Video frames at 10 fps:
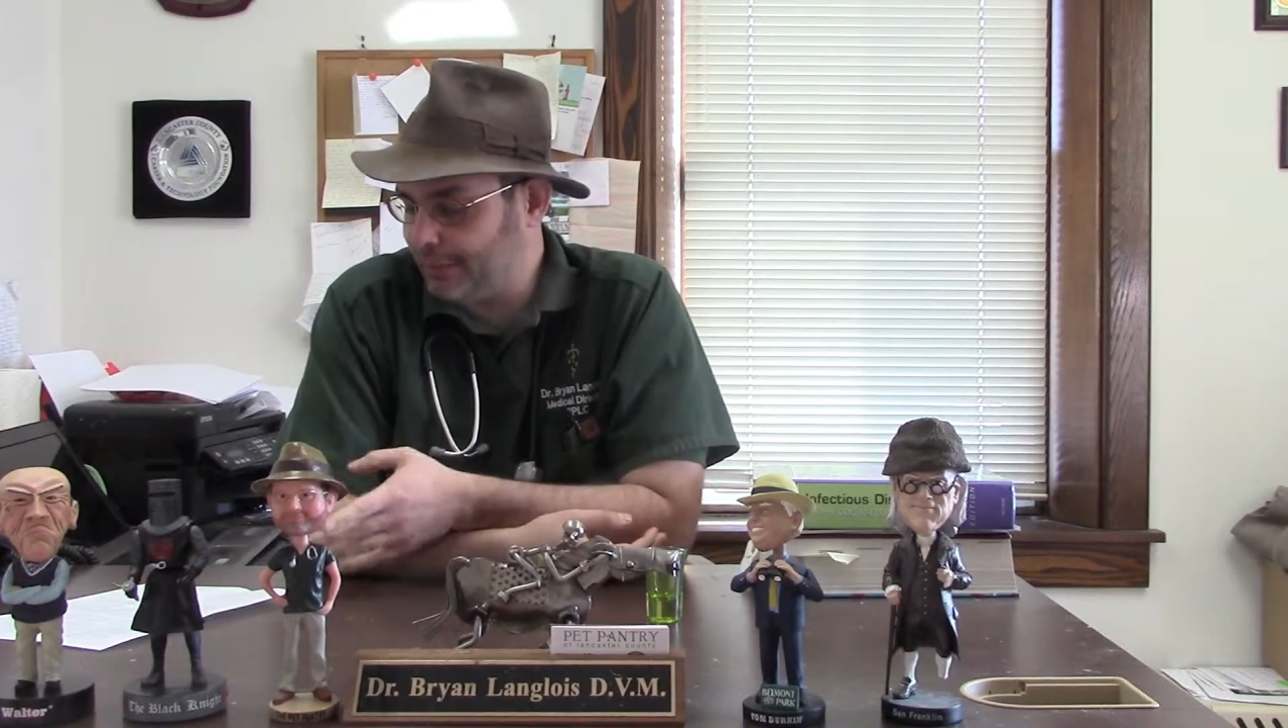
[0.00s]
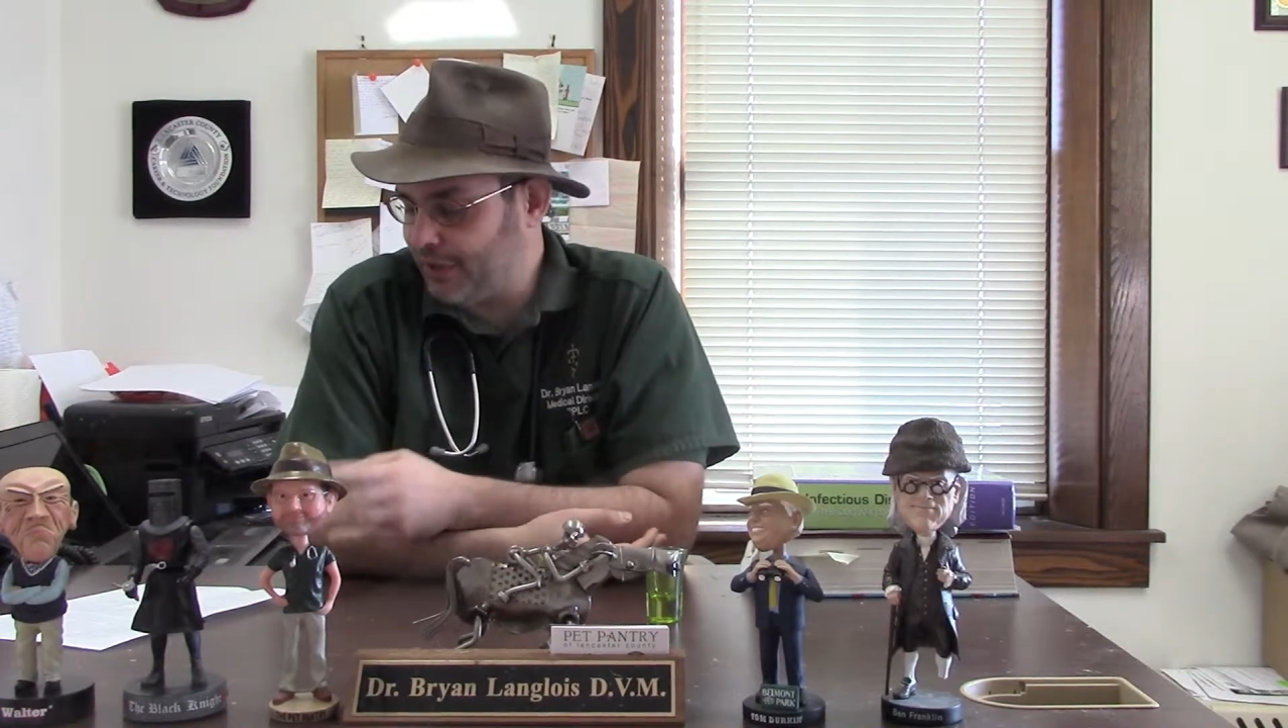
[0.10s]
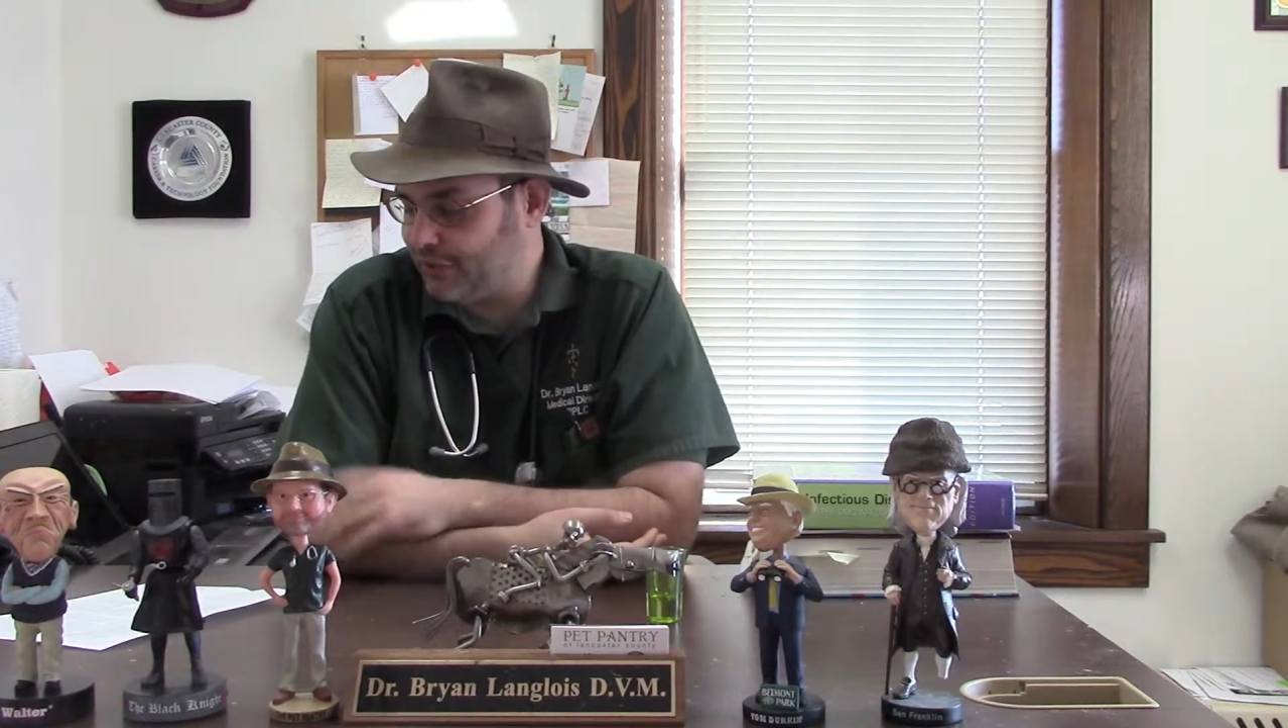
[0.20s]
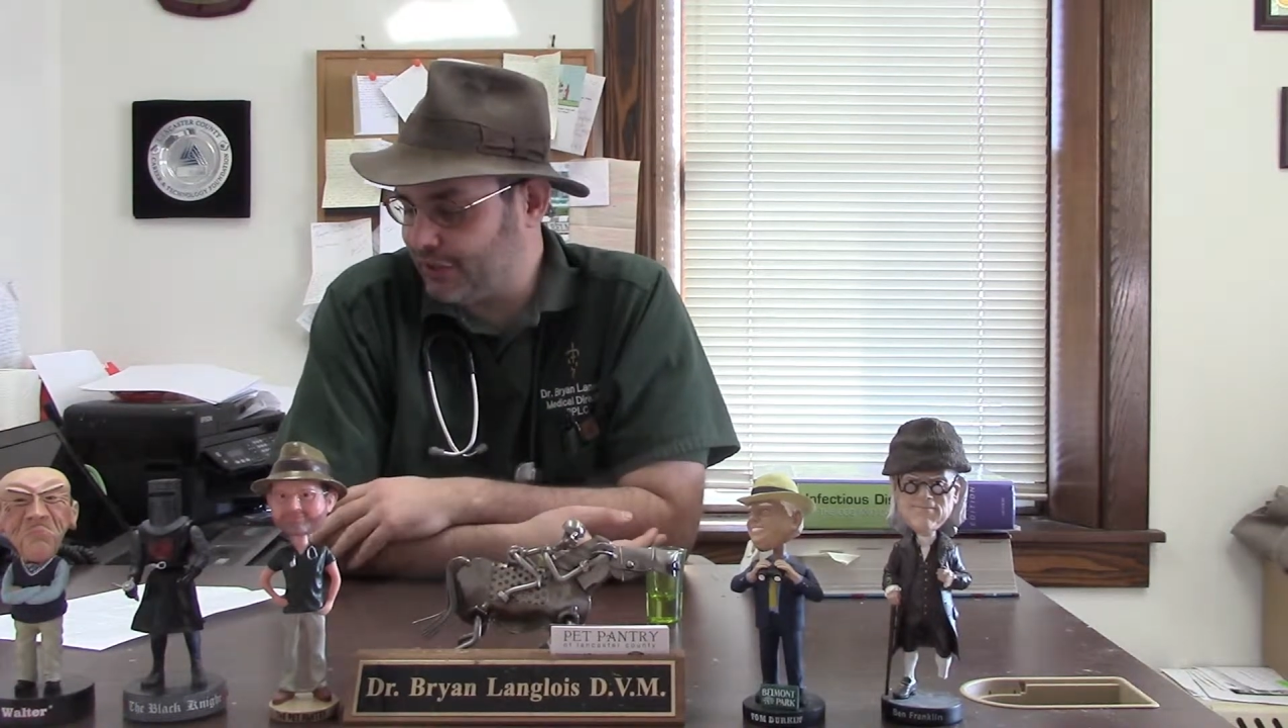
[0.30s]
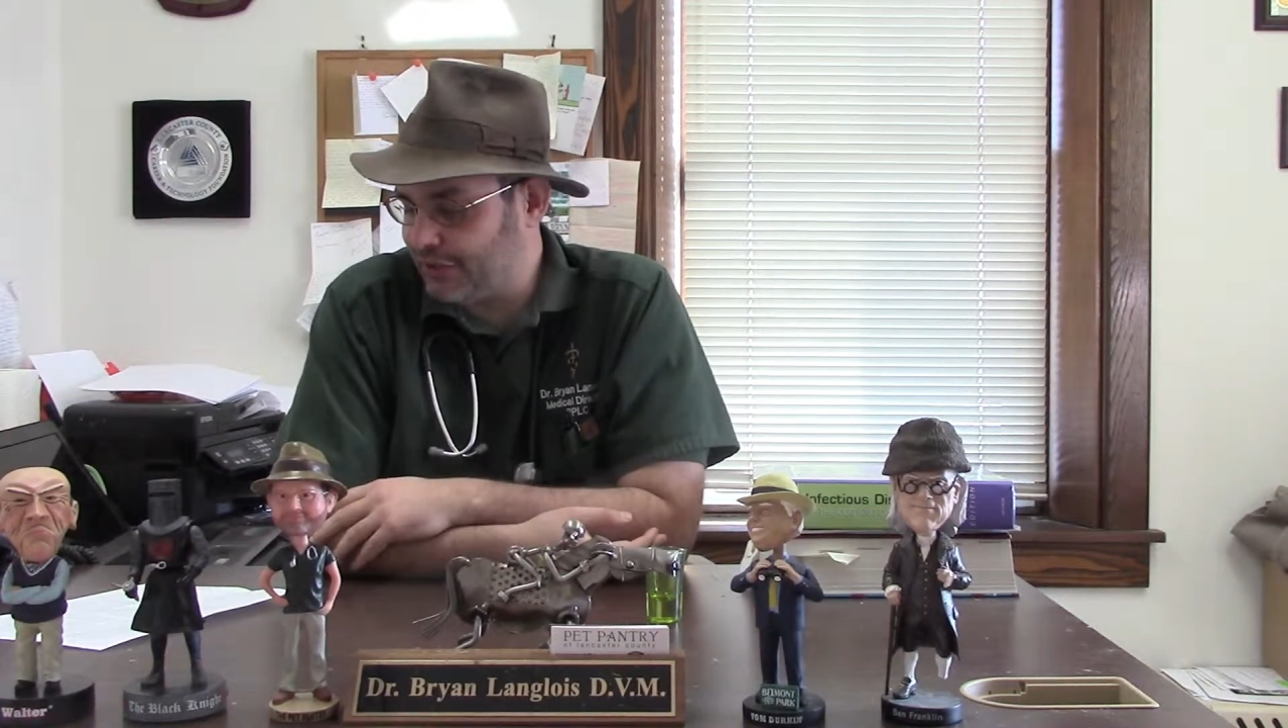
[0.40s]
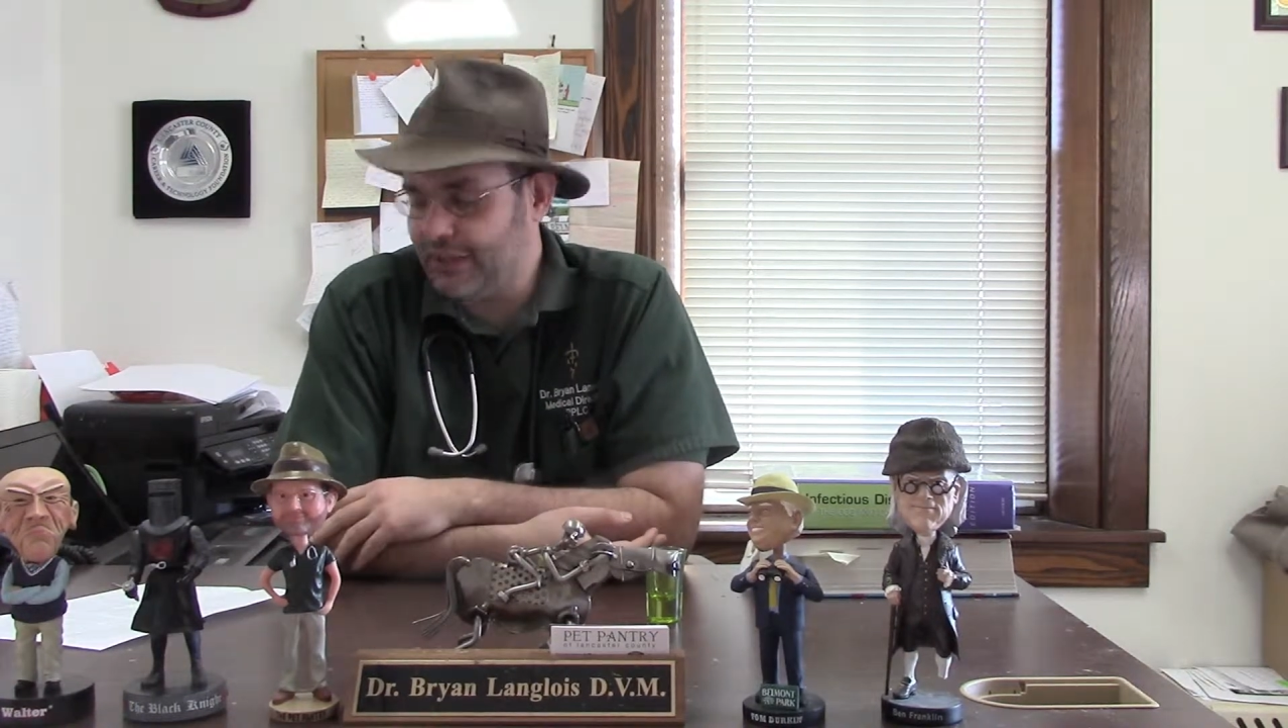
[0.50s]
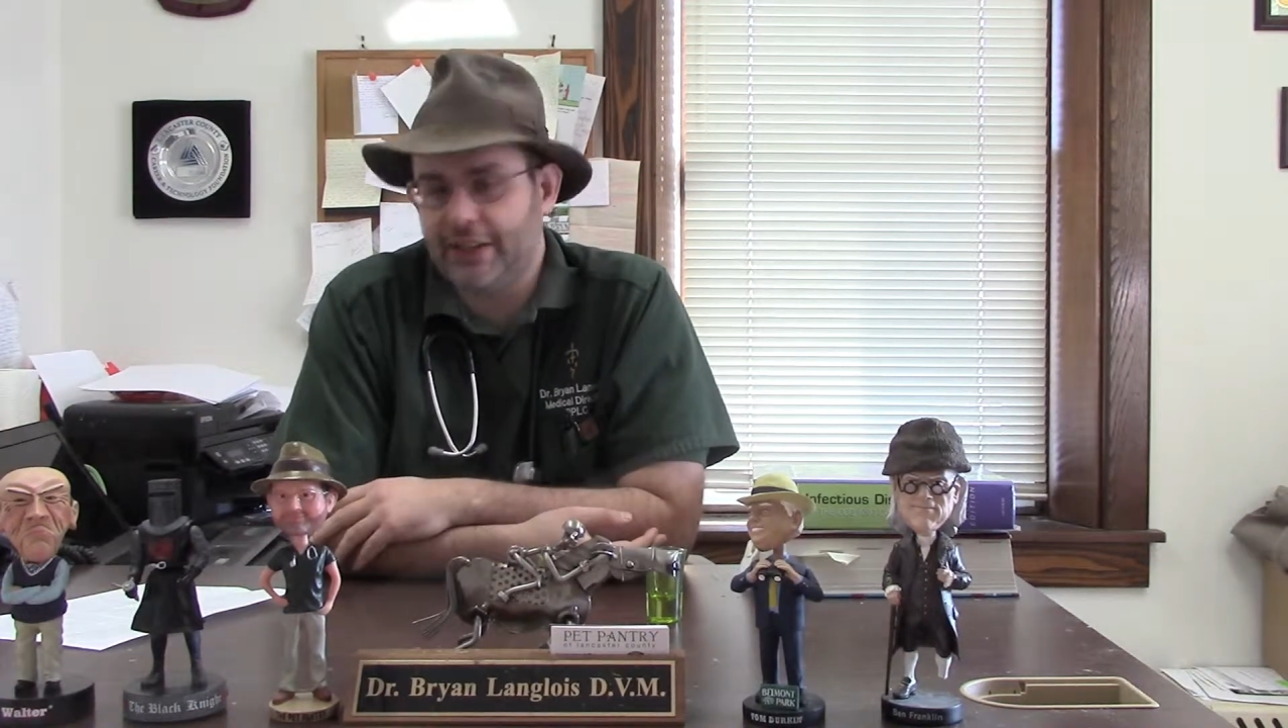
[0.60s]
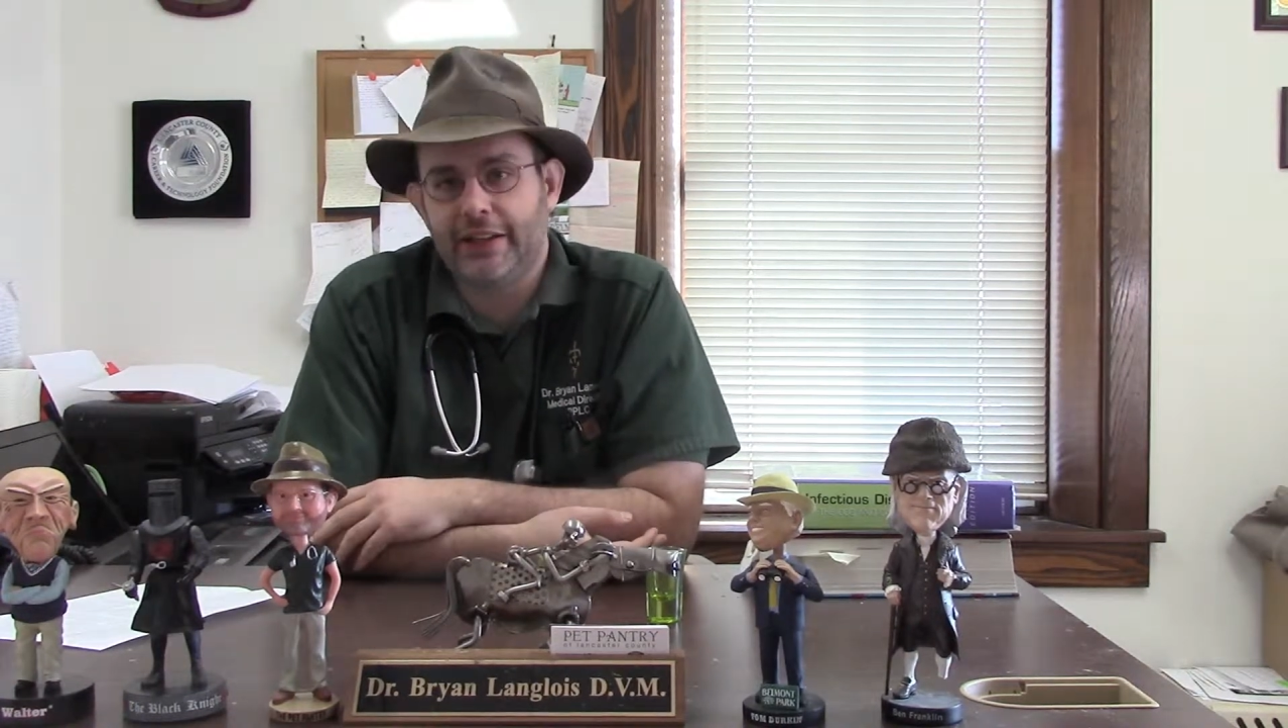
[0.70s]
Basically,